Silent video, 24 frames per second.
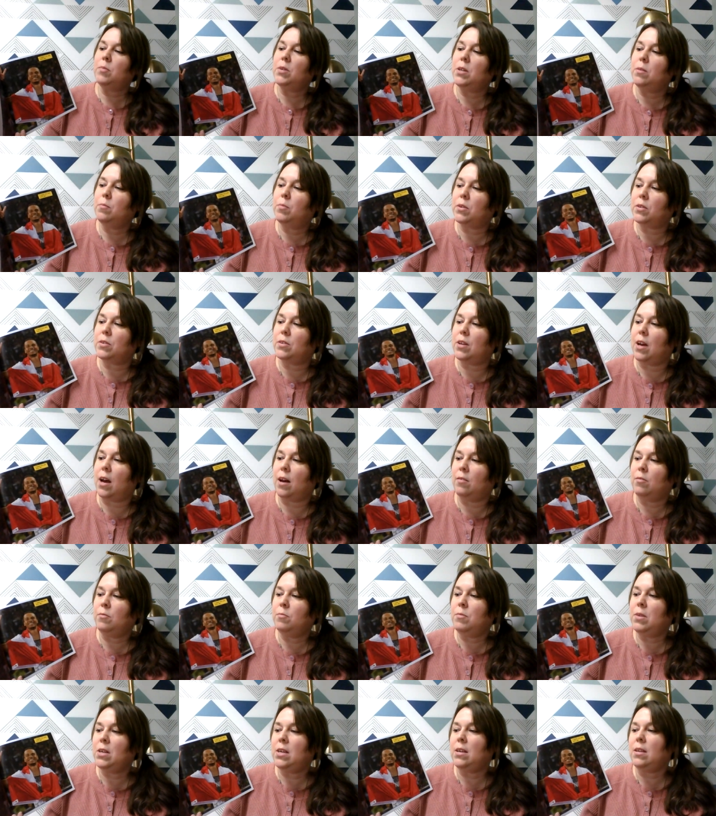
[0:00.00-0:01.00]
people tell
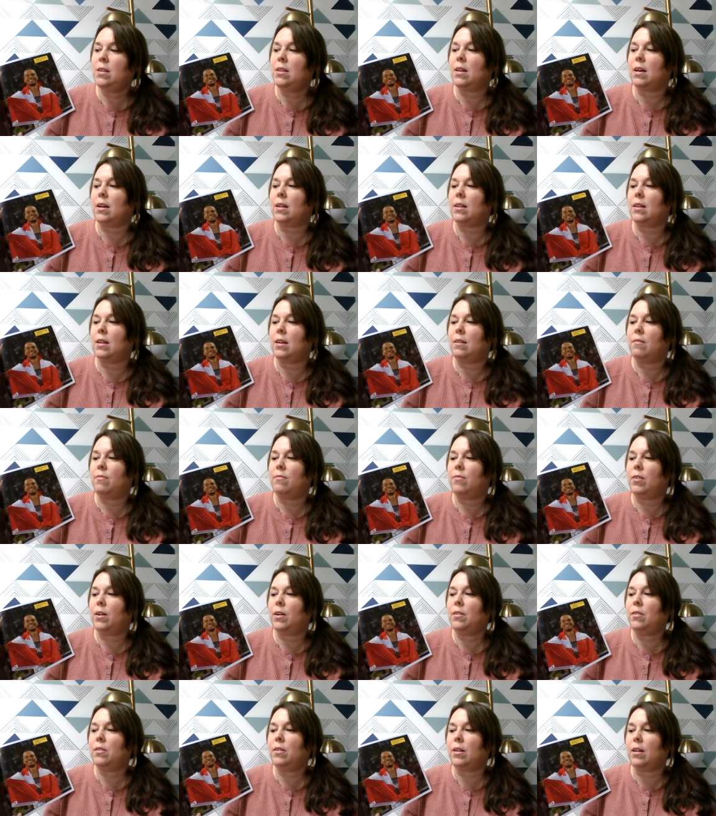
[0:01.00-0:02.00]
me that they
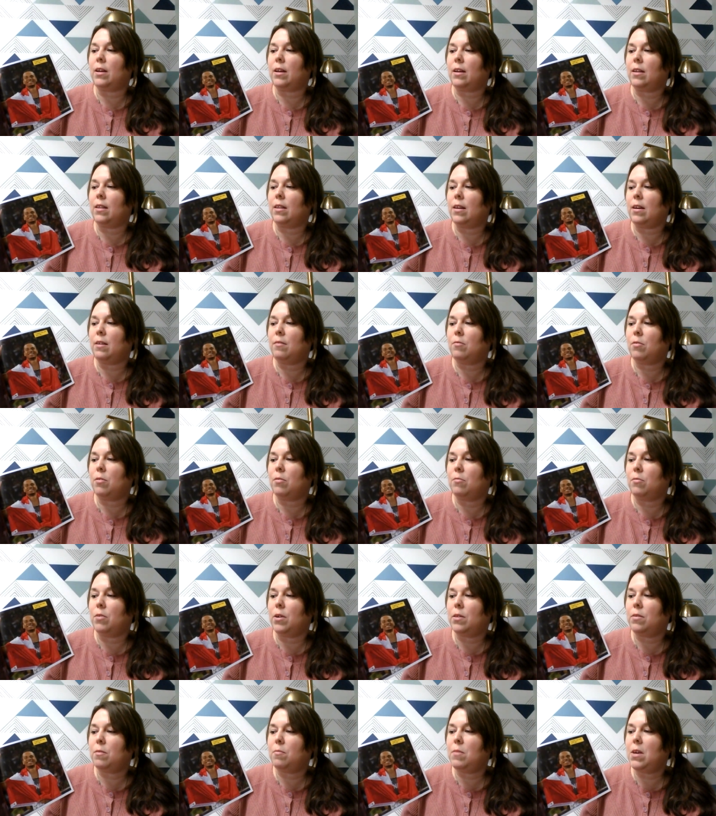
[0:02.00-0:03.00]
felt like they were
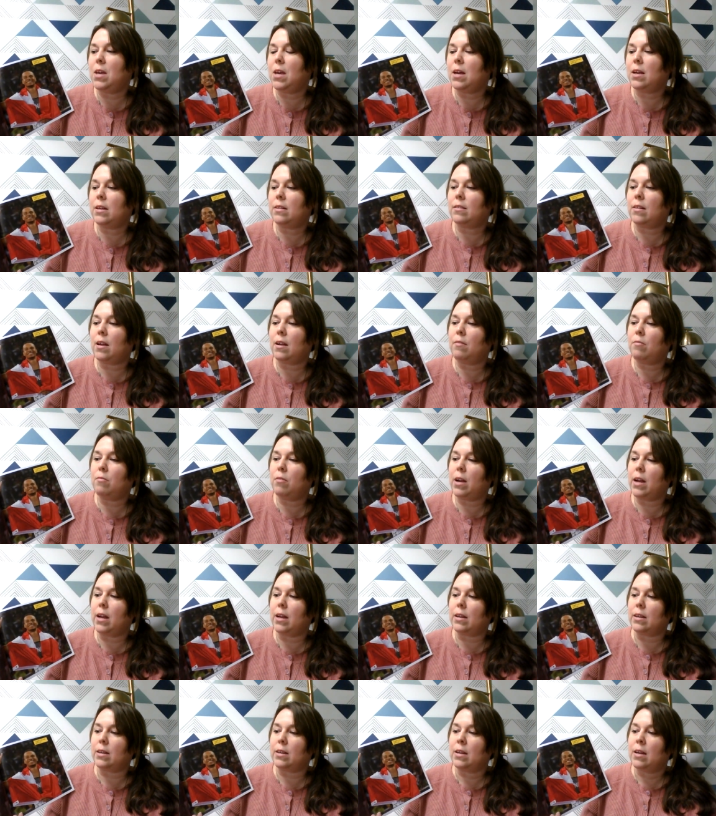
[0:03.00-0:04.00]
with me as I
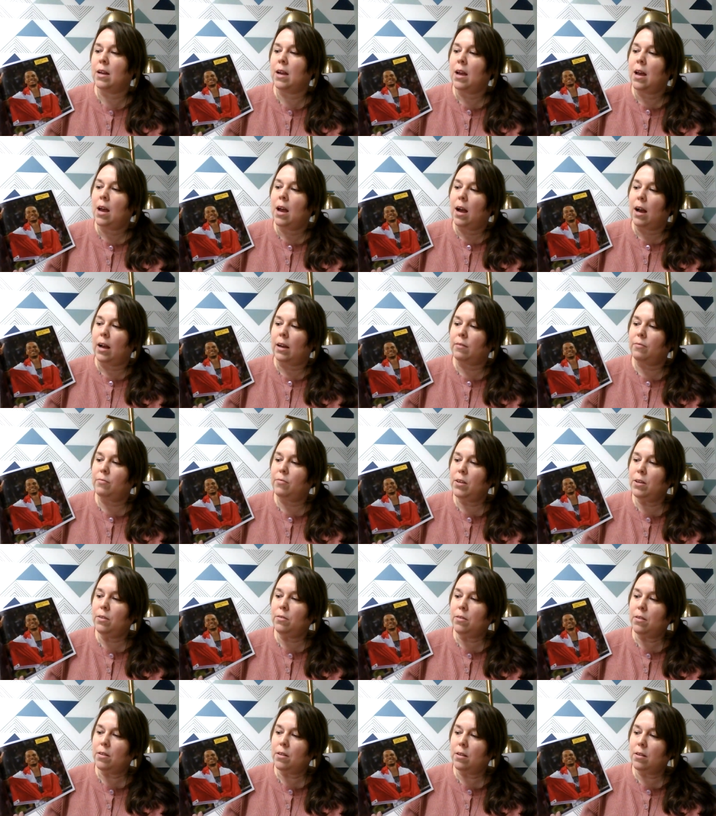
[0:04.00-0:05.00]
ran. I
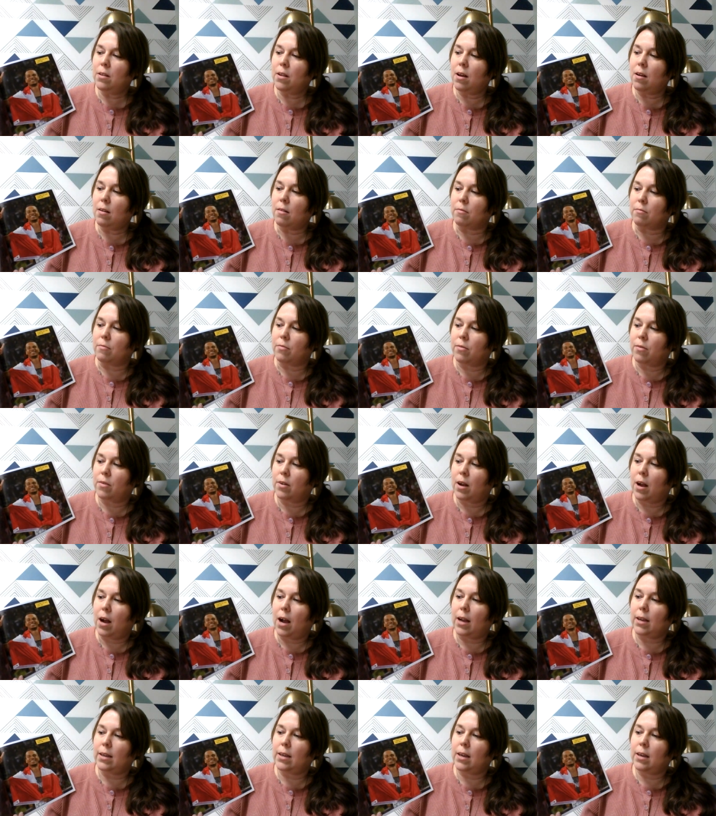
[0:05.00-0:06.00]
feel the love.
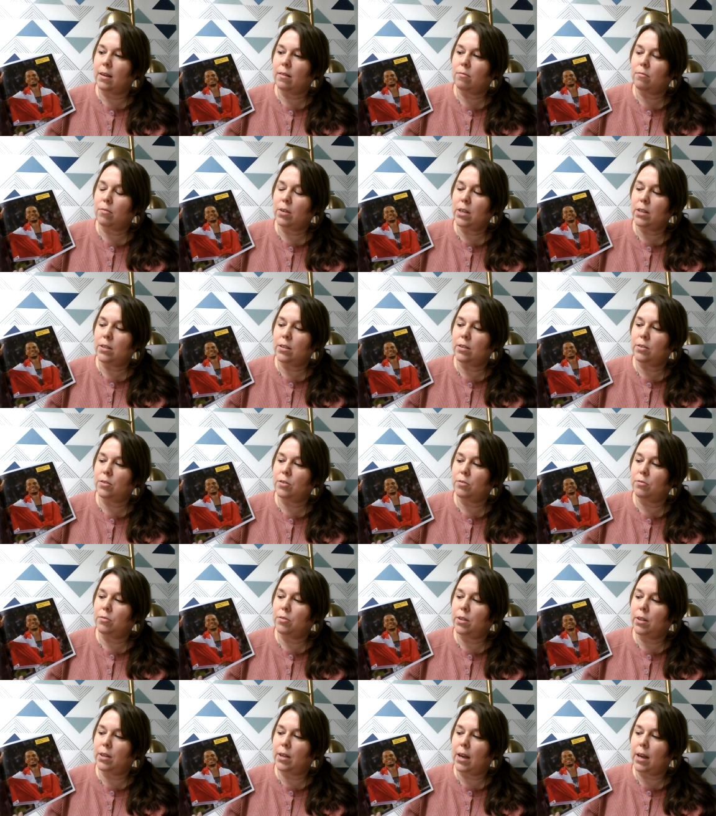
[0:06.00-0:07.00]
I can't wait to do
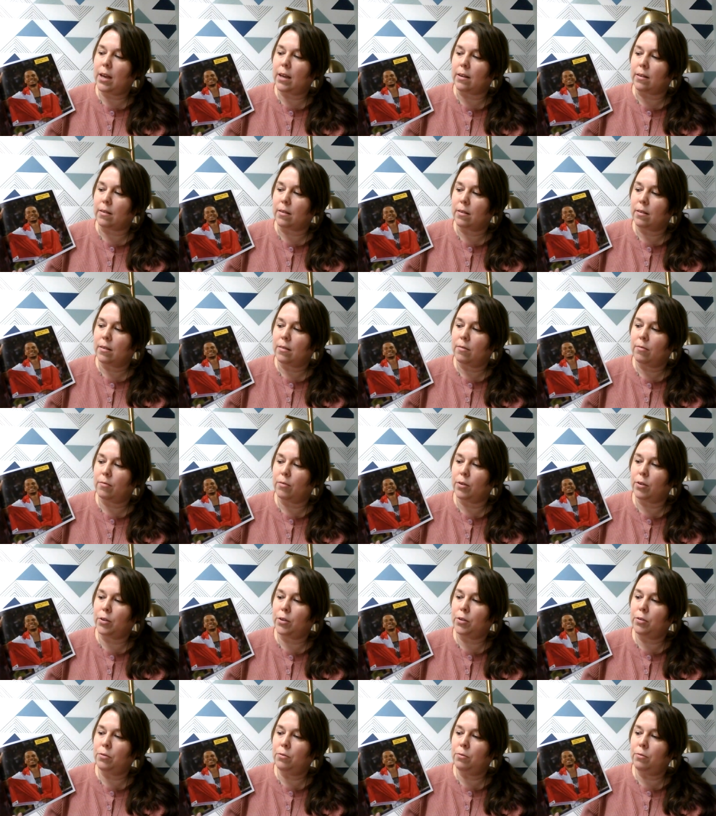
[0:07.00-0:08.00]
it again for
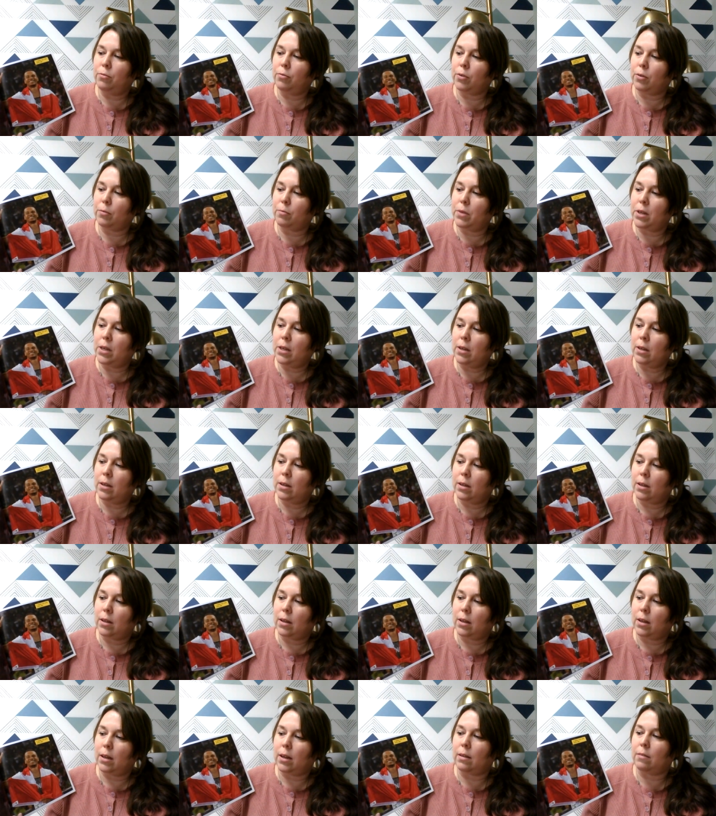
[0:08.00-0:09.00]
you, for me,
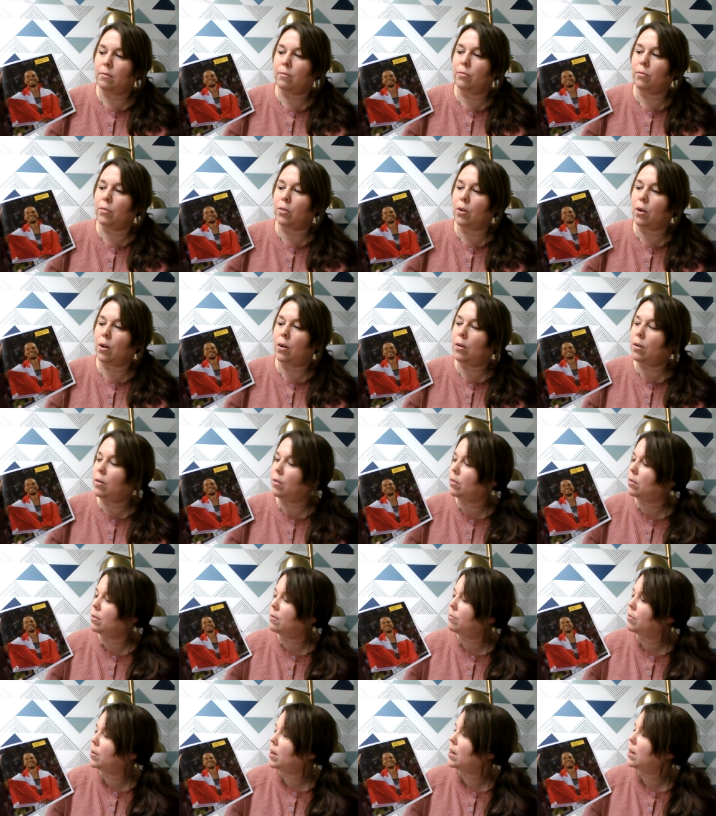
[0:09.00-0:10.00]
and for all
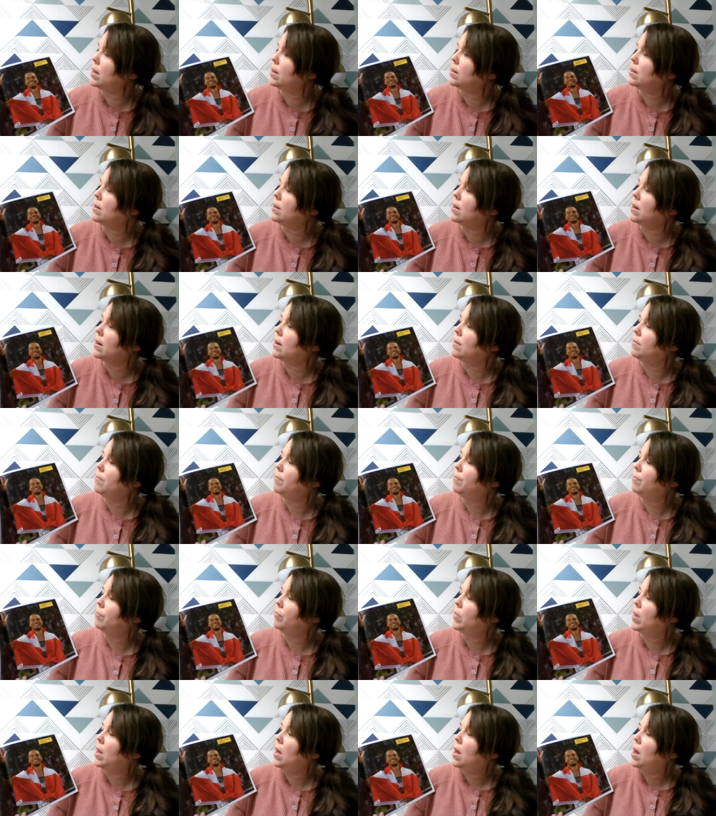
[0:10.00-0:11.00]
of Canada.
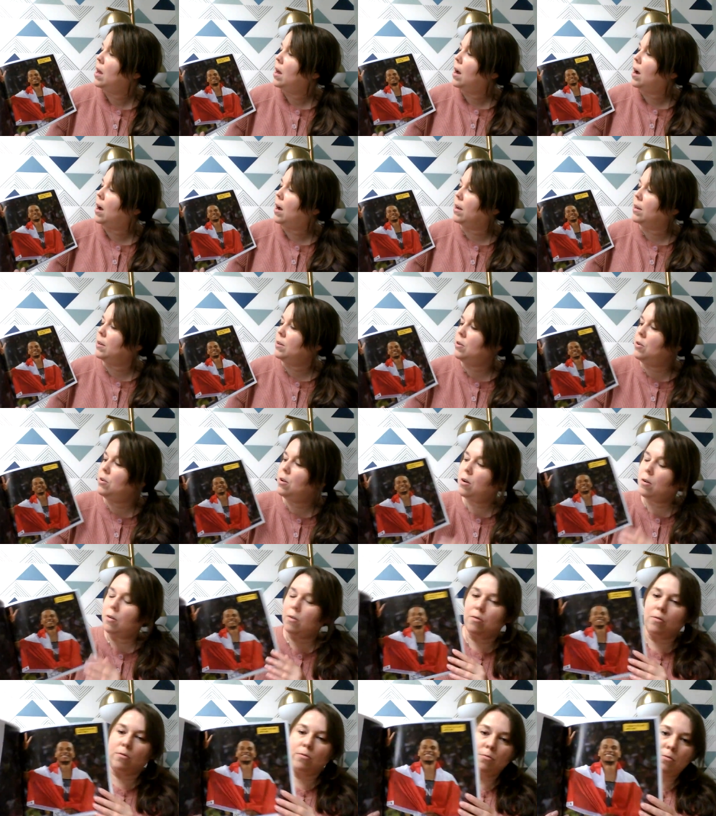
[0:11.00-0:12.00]
I
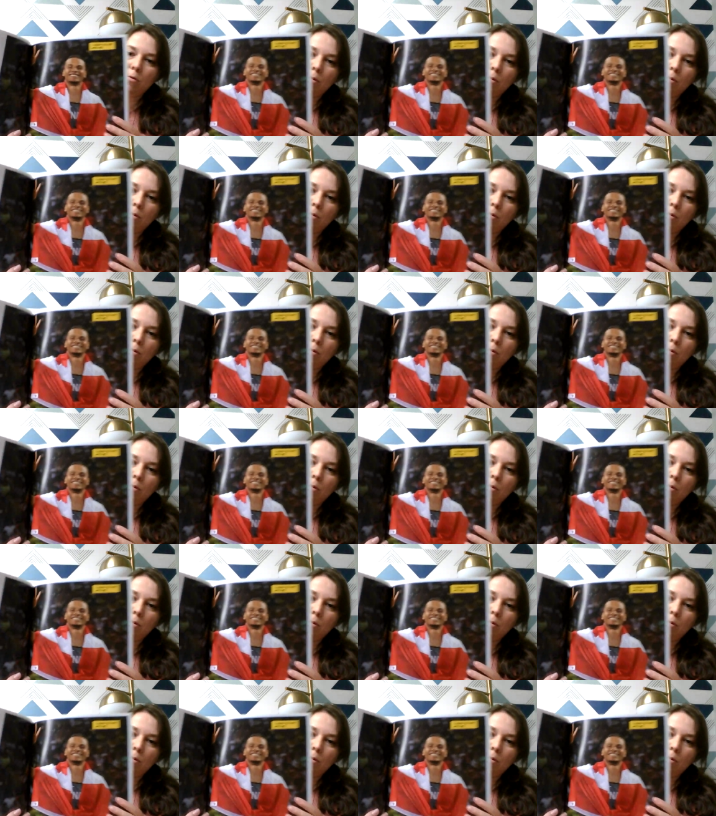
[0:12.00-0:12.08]
know